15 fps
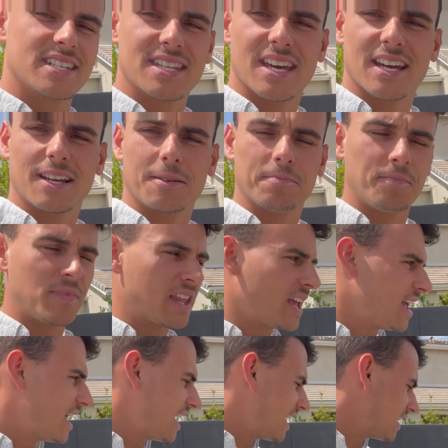thing.
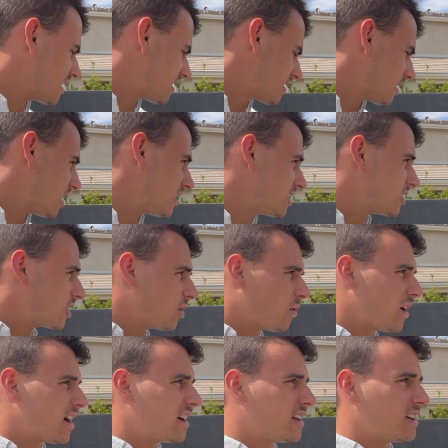And I thought, you know
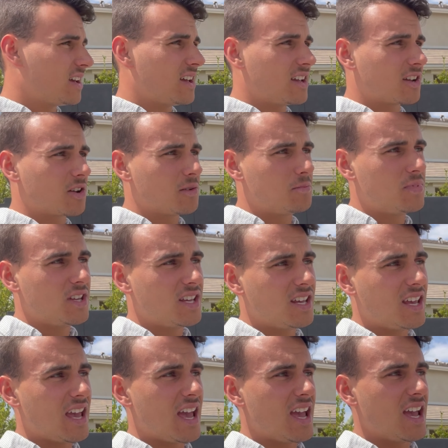what? It could
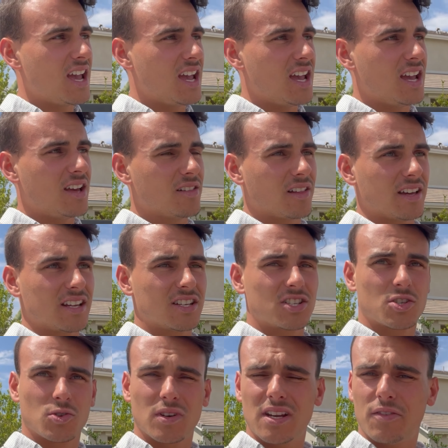be a like
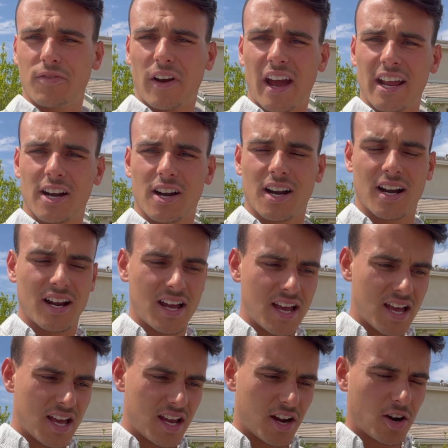Street Fighter,
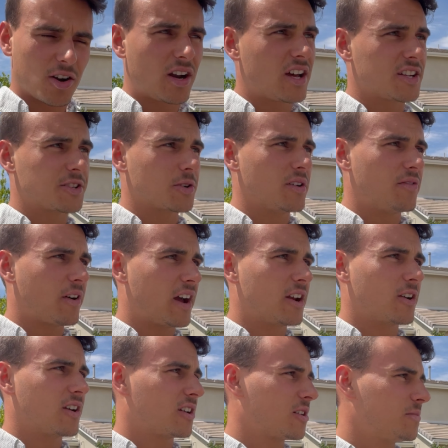or not Street
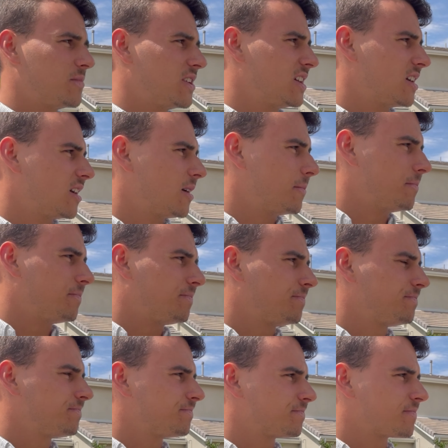Fighter, it could be um,
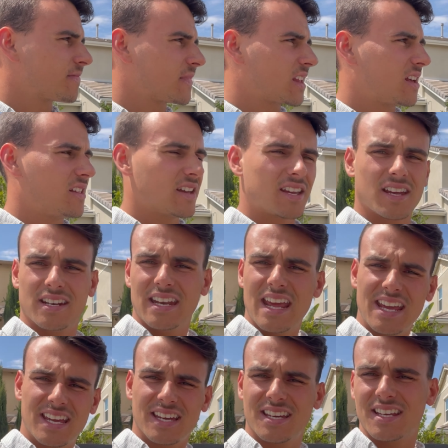like a
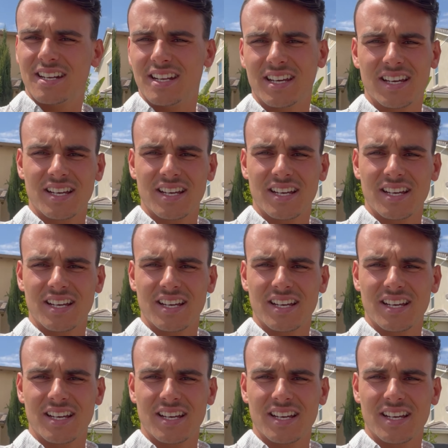naked